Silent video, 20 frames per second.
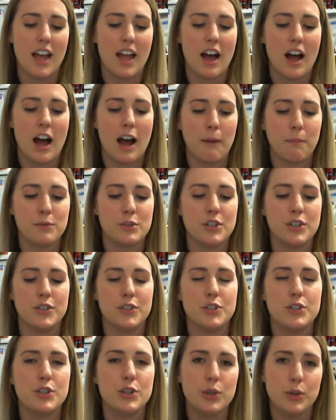option
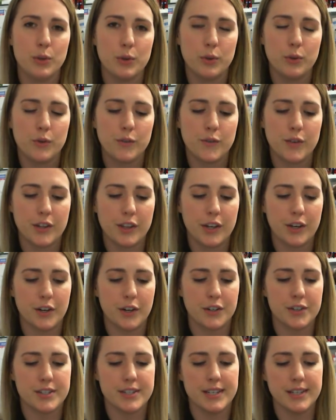2 for the
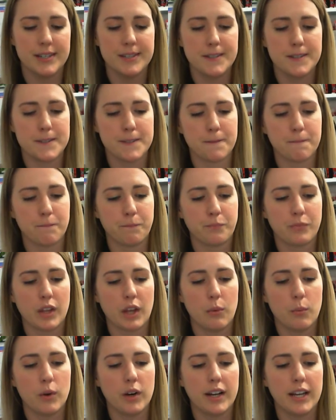nurses.
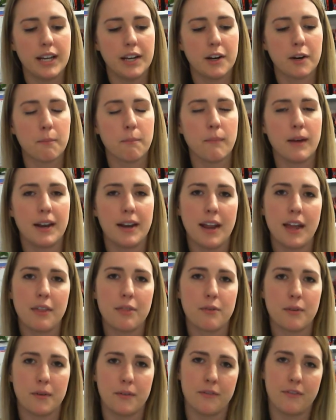And we're here Monday
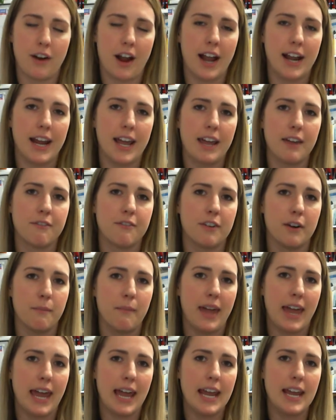through Friday from
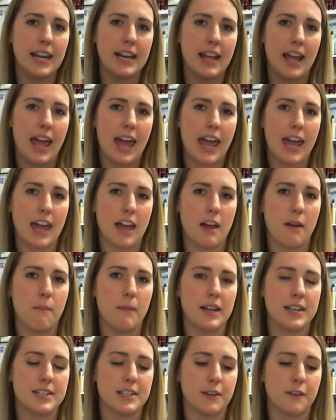8 a.m.
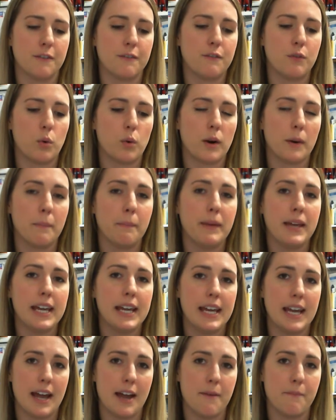until 4
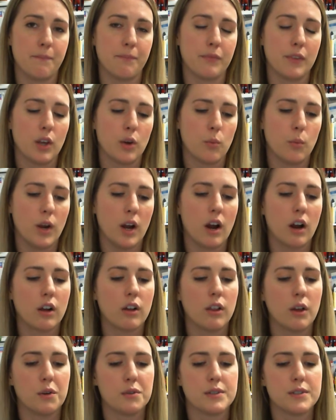p.m. We are
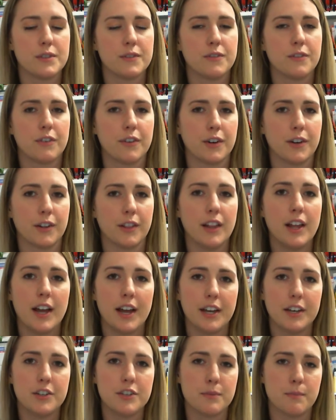closed for
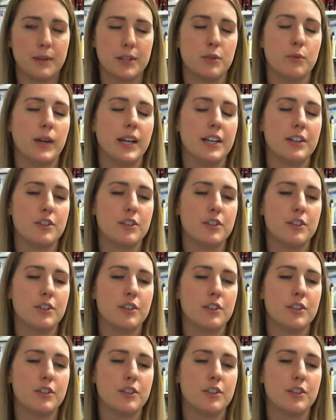lunch between